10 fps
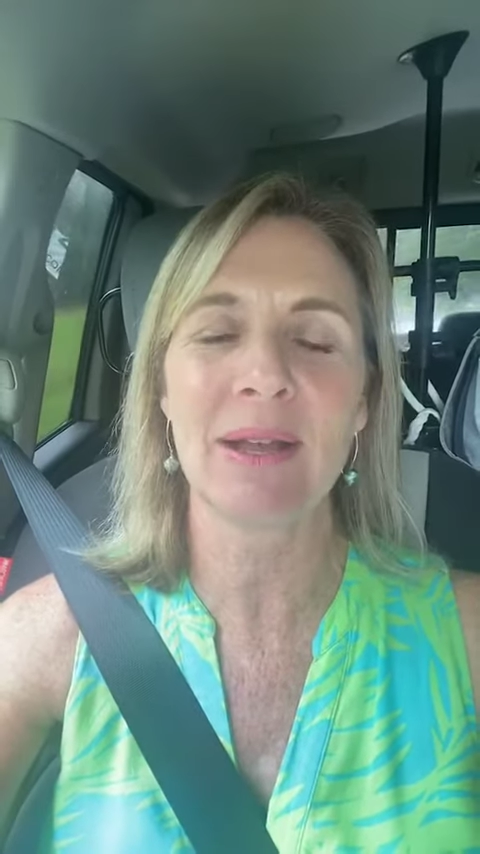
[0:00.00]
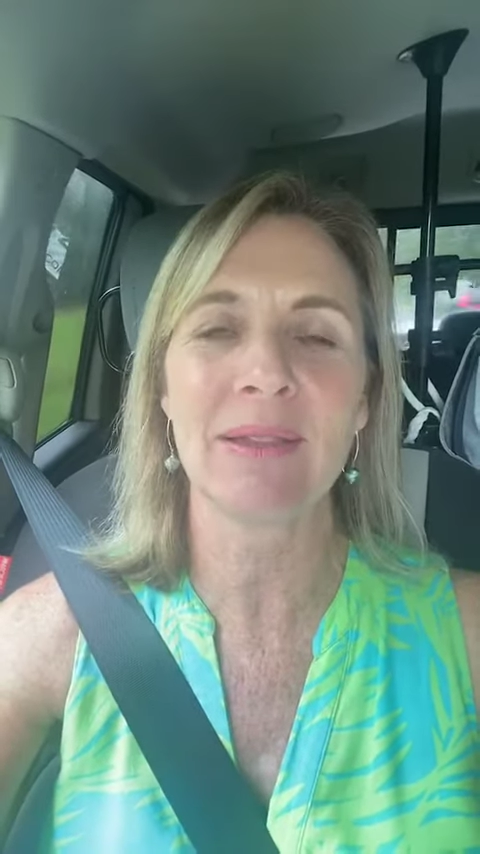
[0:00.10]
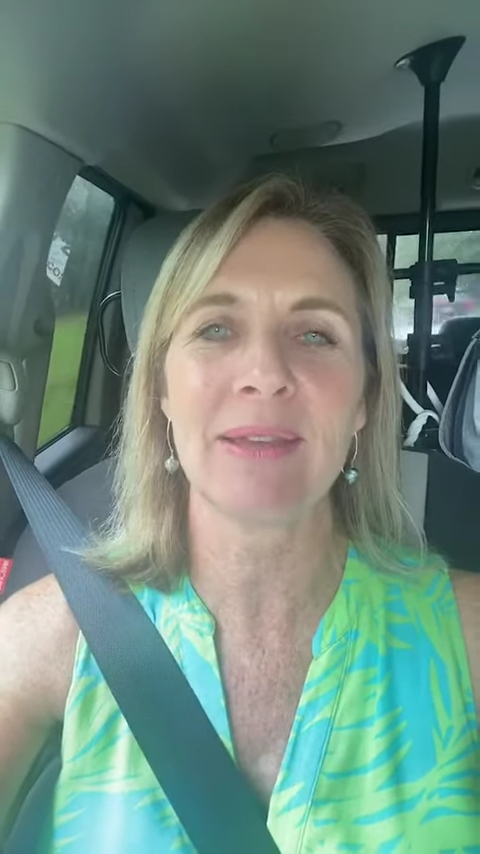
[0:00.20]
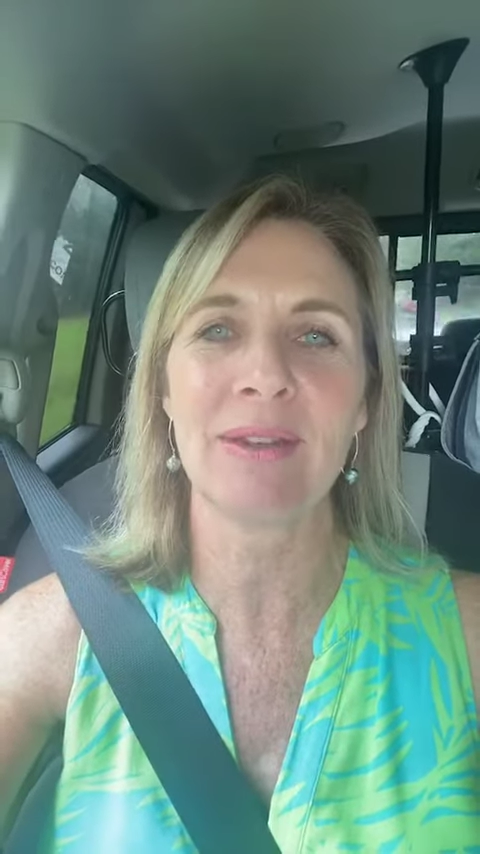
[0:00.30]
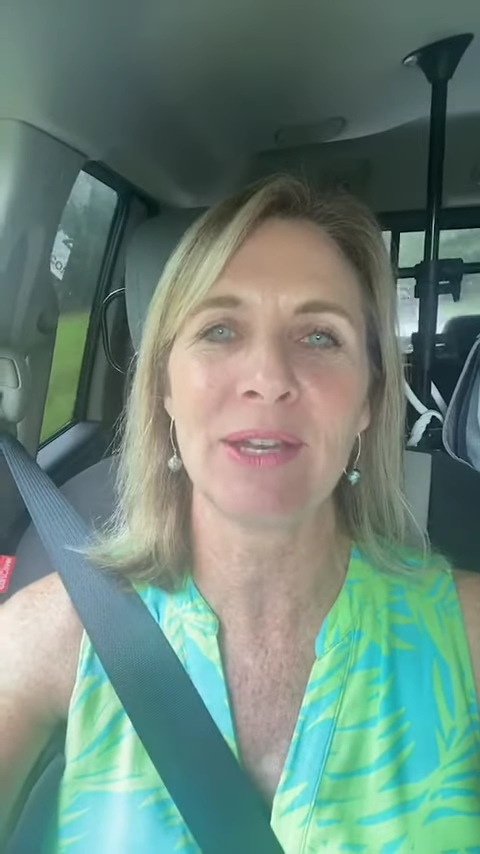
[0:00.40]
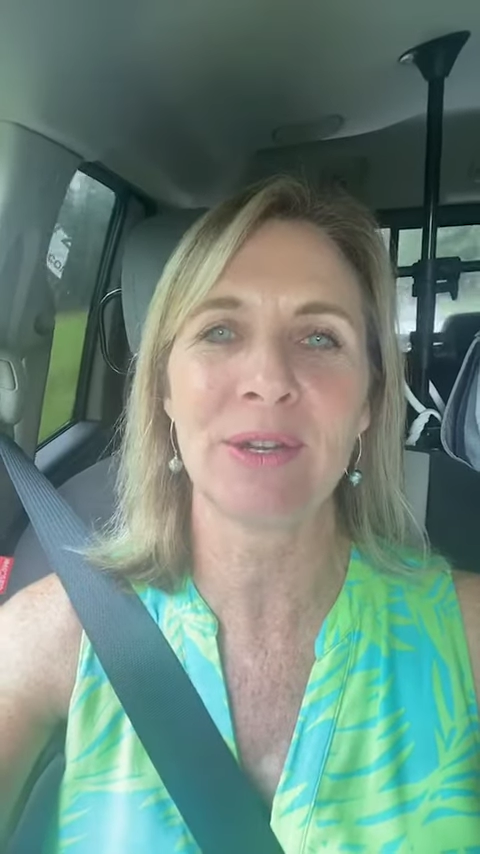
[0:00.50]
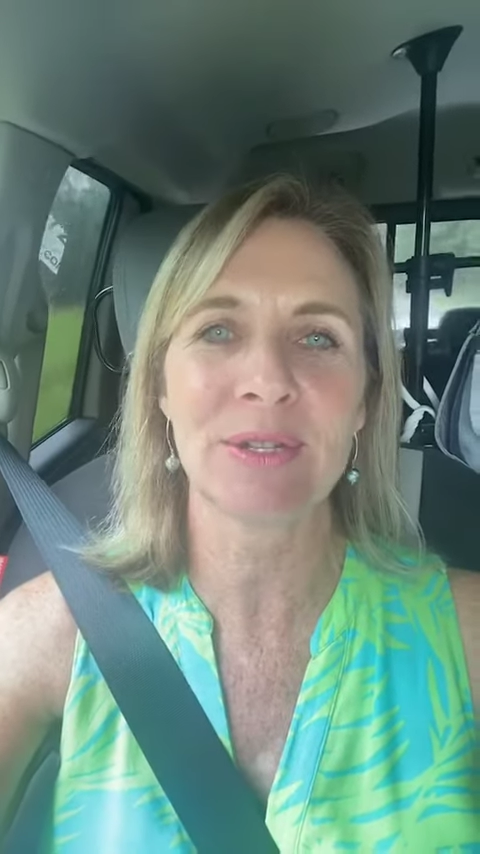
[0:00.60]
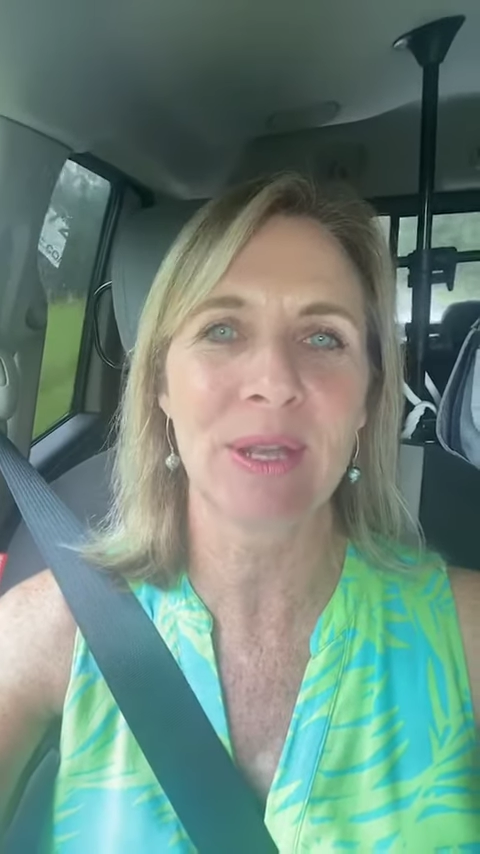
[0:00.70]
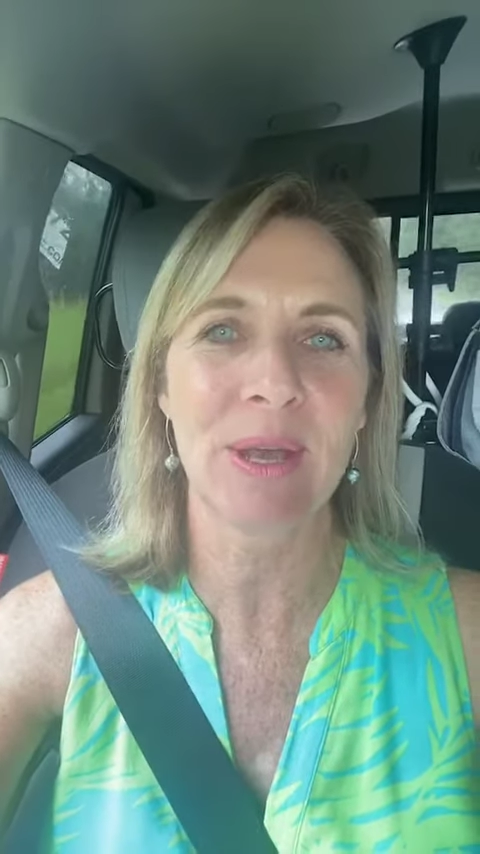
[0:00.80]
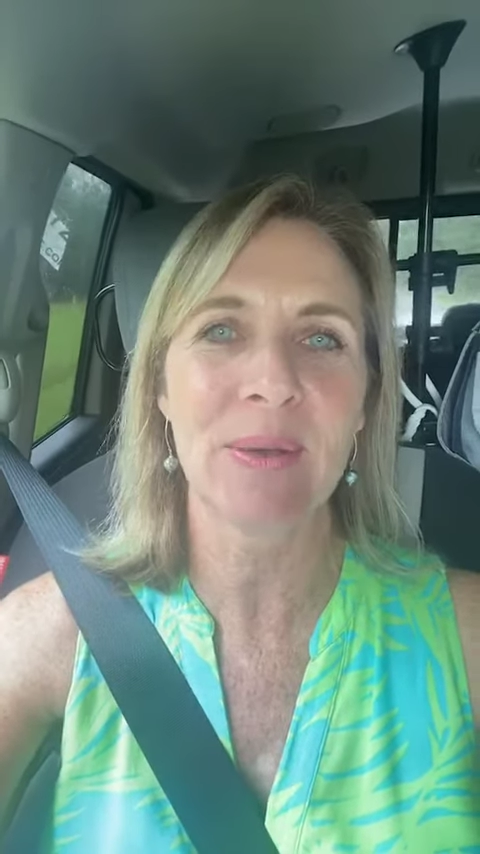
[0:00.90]
11 years
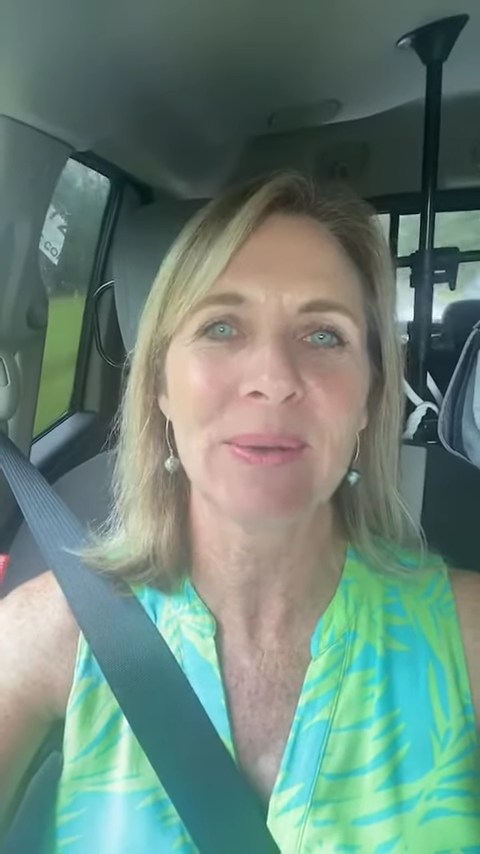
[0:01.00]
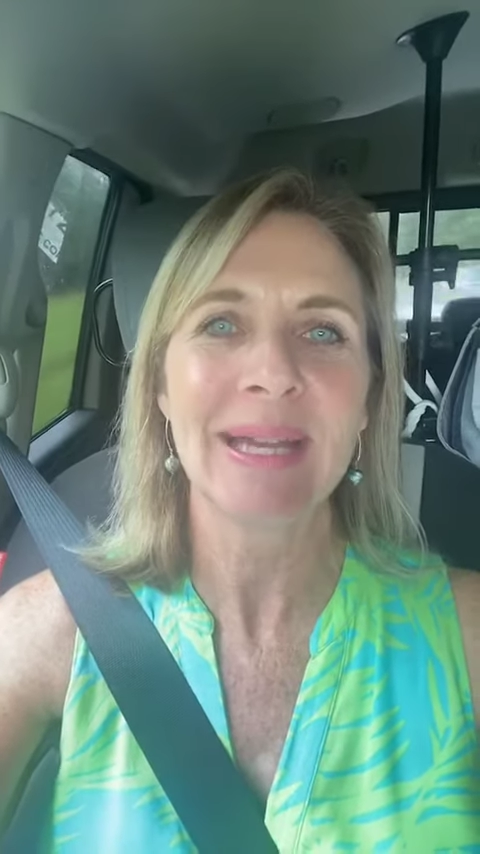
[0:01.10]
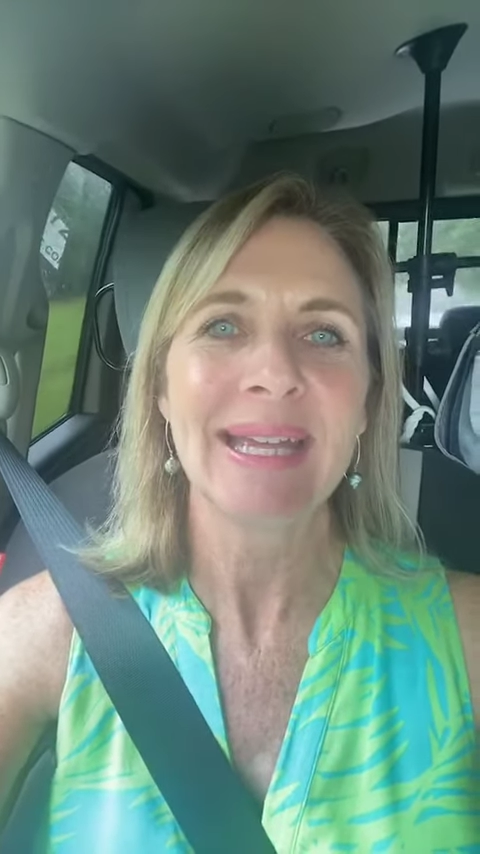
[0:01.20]
ago.